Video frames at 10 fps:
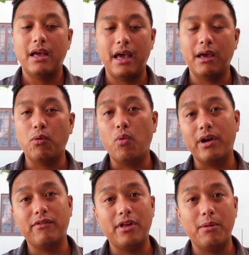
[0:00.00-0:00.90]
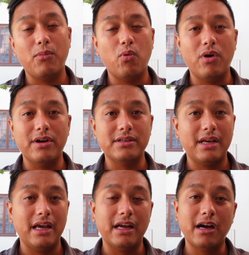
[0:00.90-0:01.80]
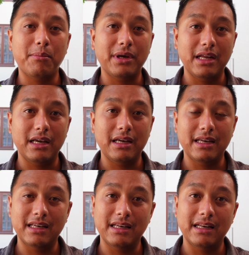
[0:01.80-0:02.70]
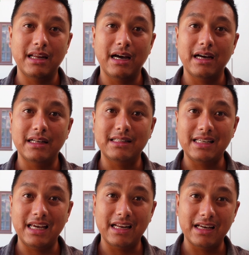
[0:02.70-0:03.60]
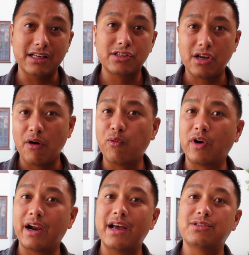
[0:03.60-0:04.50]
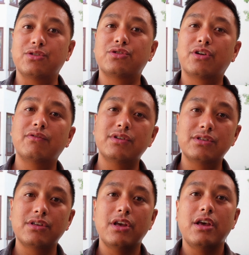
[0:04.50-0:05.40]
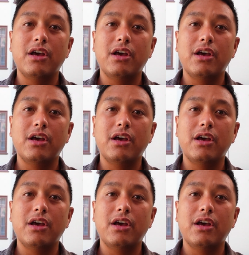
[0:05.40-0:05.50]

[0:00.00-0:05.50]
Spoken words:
And one of them was a company in data software as a service,